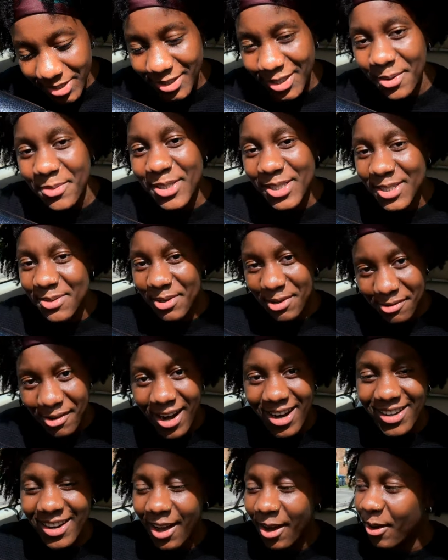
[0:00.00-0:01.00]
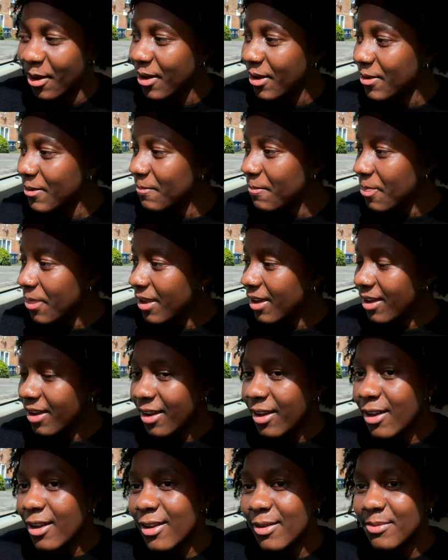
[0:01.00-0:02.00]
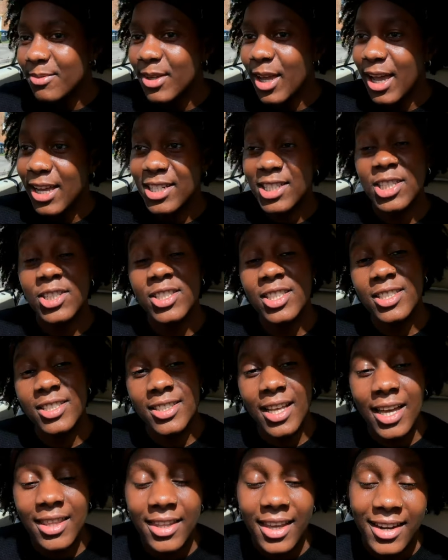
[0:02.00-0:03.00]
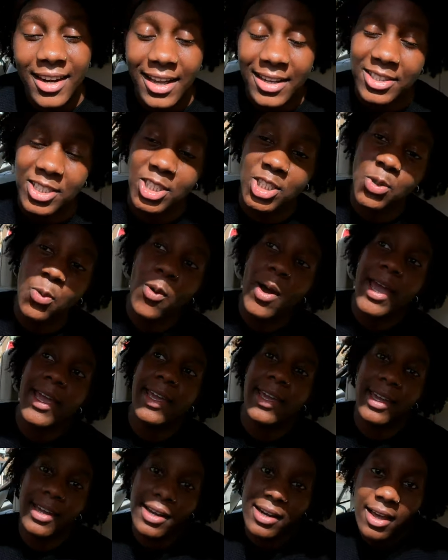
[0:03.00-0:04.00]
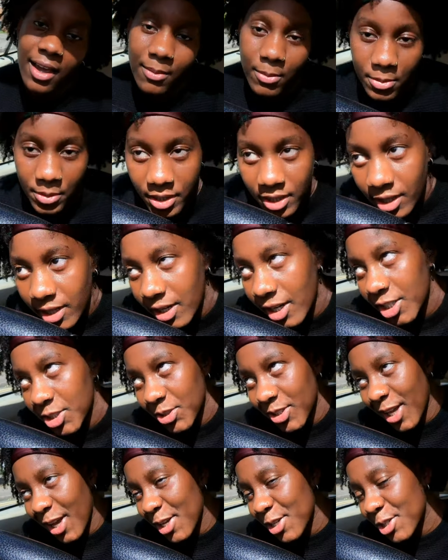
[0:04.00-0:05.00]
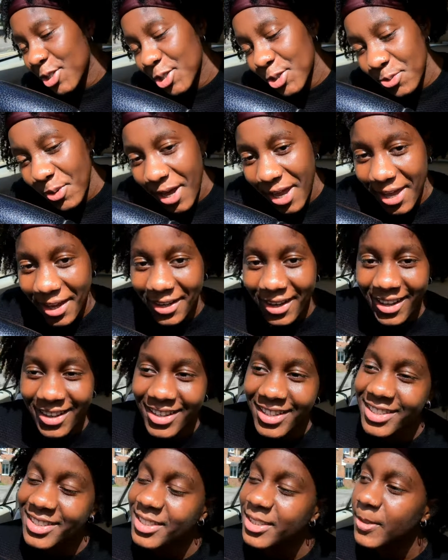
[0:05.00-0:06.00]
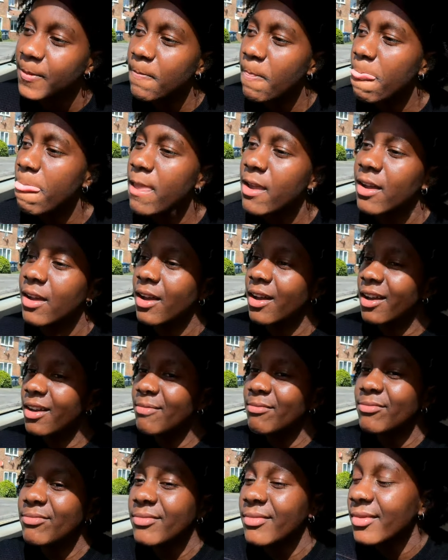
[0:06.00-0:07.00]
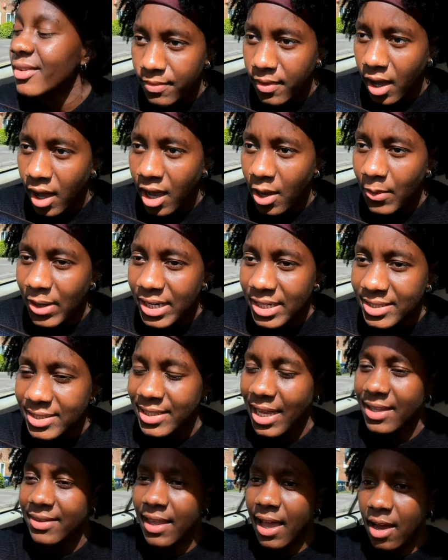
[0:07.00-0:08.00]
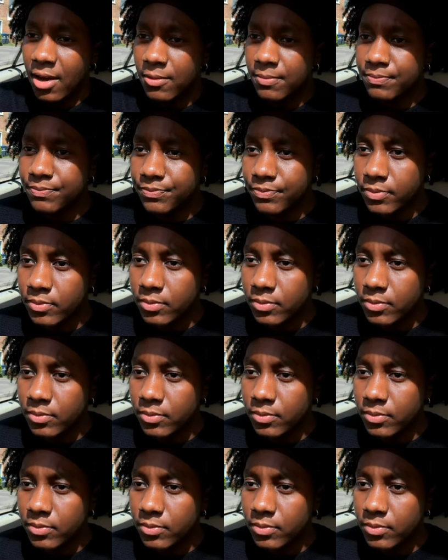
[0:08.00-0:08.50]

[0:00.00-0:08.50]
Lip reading: someone to me right now. And she just sat there, like, swaying. Like, I remember looking at her, she was, like, swaying like this. I went and sat down.